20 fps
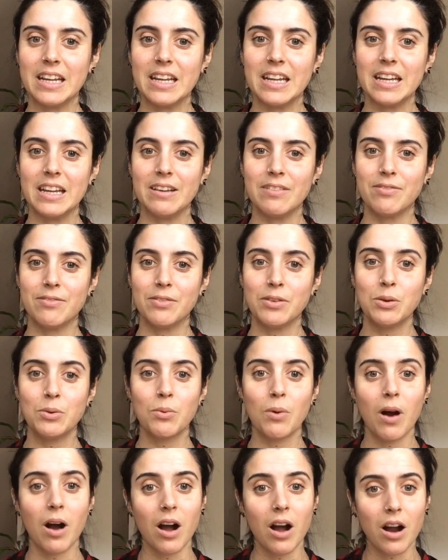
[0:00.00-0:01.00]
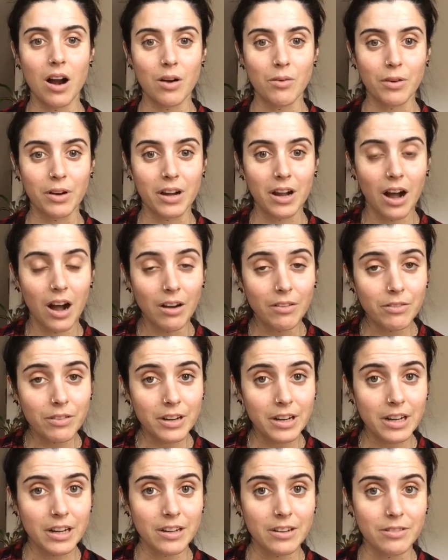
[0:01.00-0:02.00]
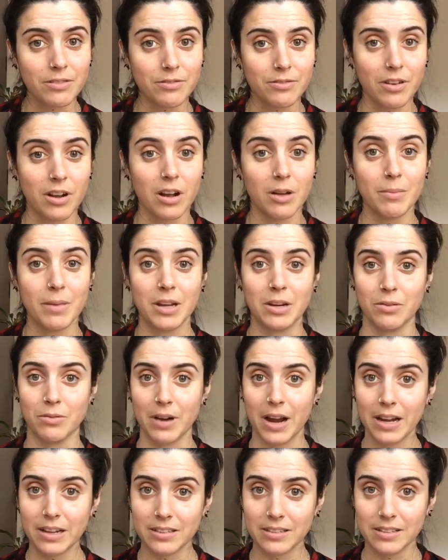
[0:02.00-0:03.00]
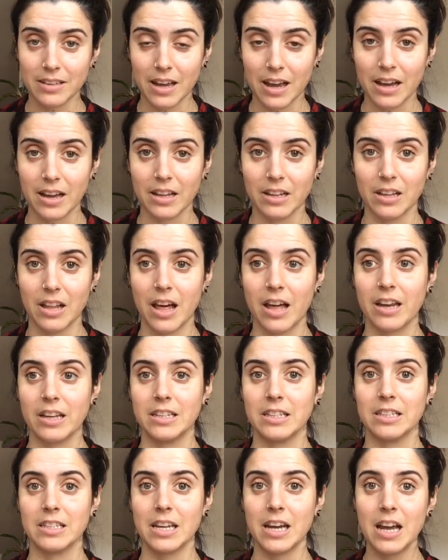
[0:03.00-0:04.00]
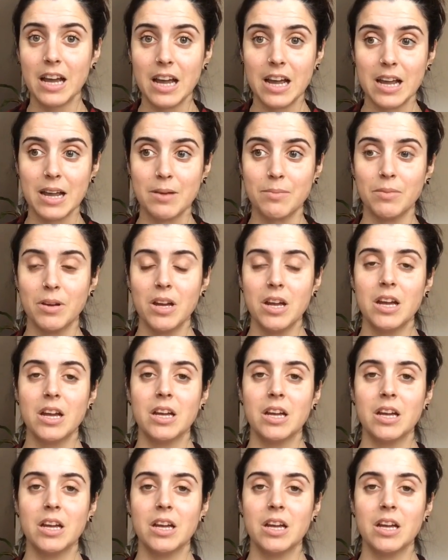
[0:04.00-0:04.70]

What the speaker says: if you are recovering from anorexia, a lot of the time